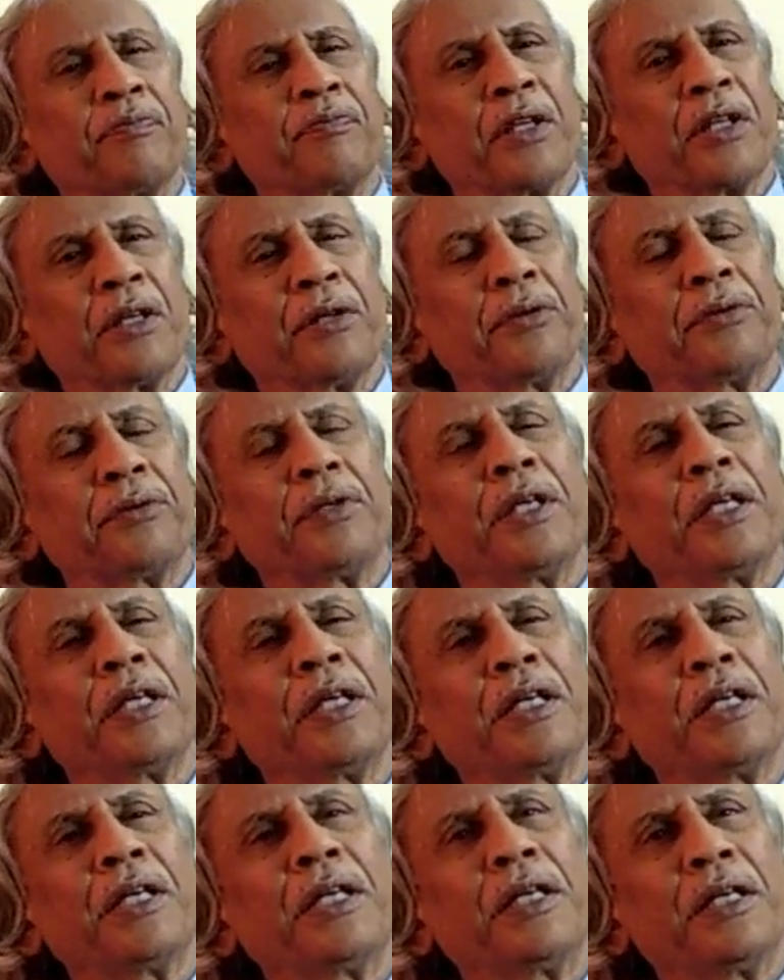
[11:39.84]
You
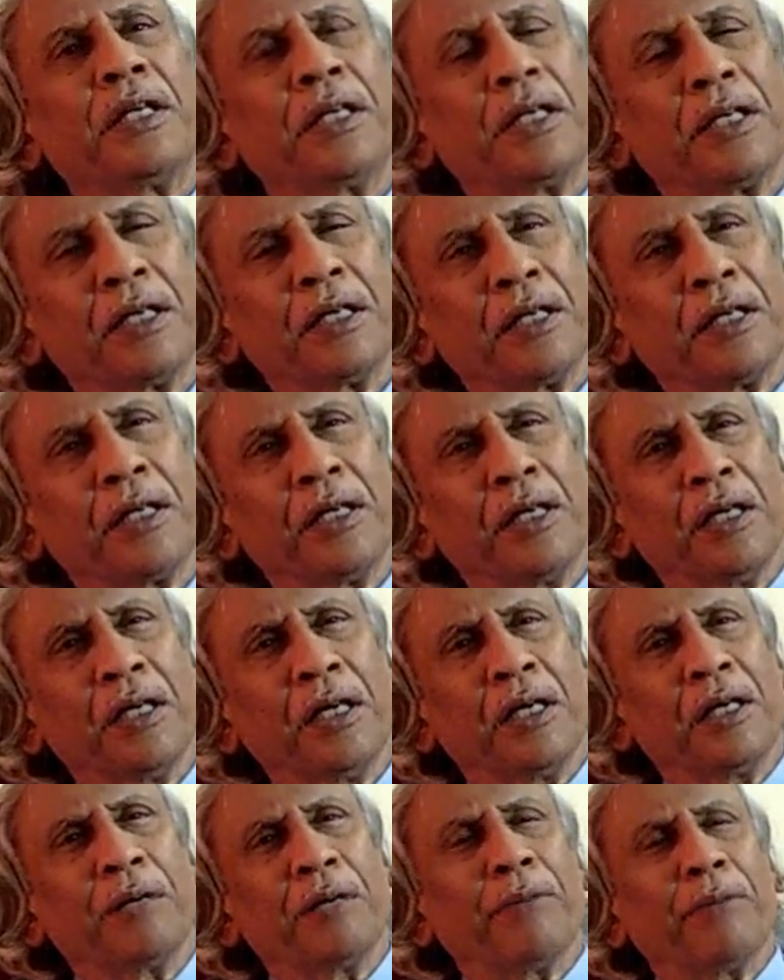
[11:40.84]
see,
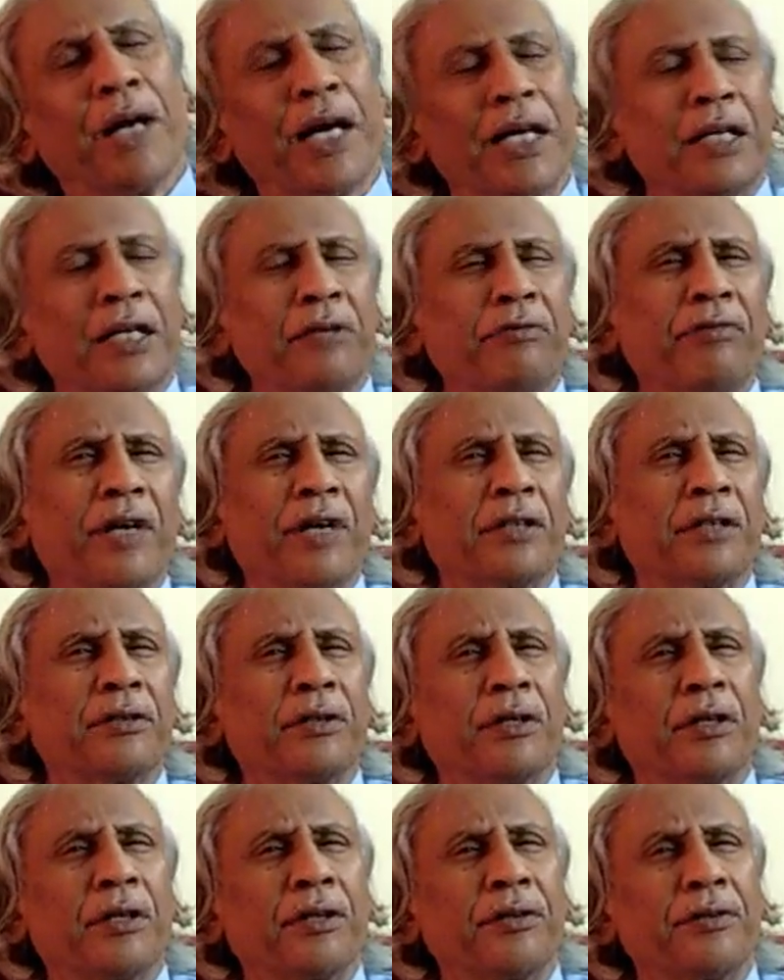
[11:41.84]

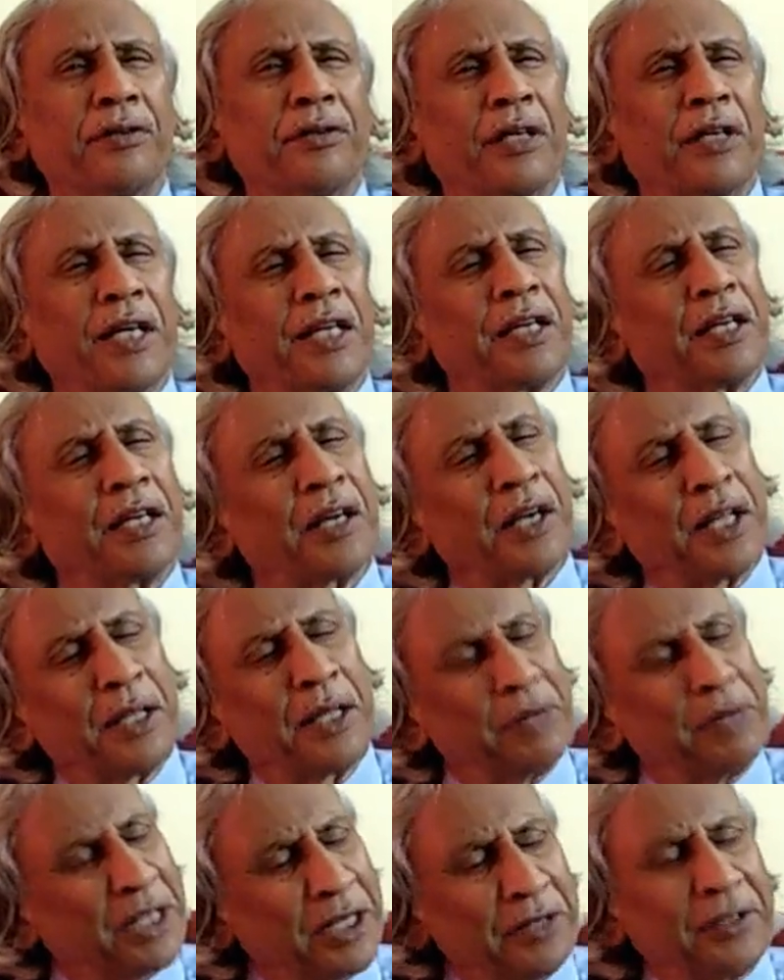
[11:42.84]
manufacturers can claim
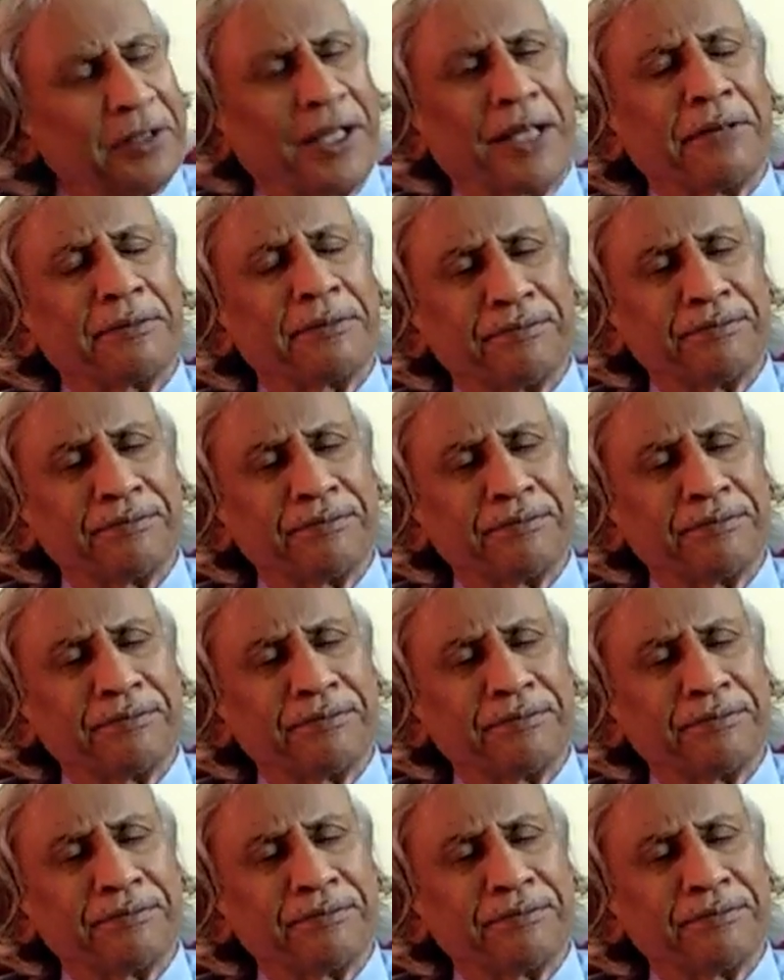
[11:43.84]
anything.